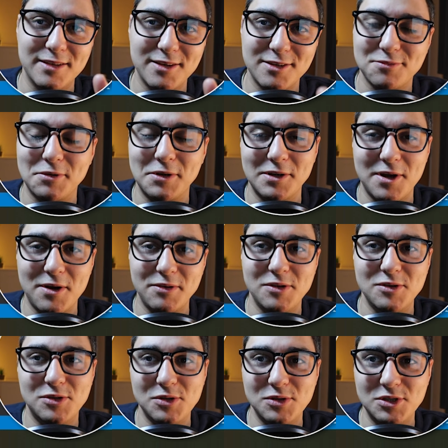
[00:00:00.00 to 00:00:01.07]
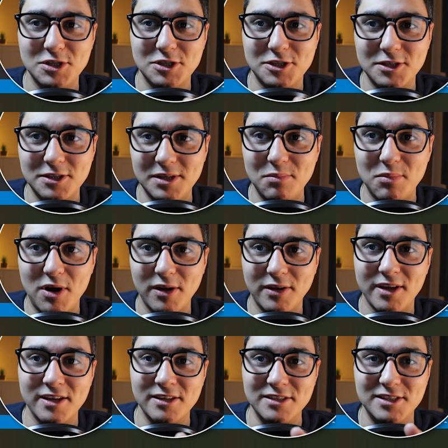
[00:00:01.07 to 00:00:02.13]
this will allow you to just
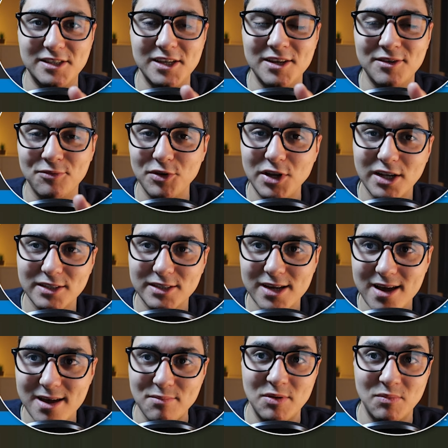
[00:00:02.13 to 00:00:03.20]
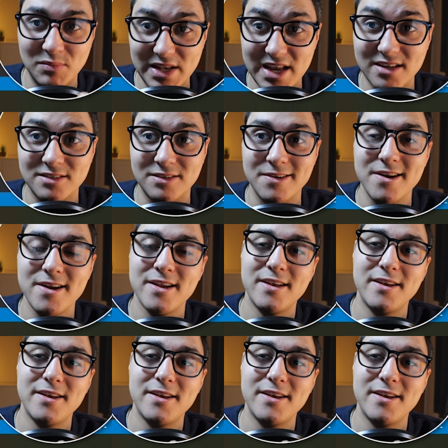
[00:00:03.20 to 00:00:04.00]
debug and see in real time in Blazor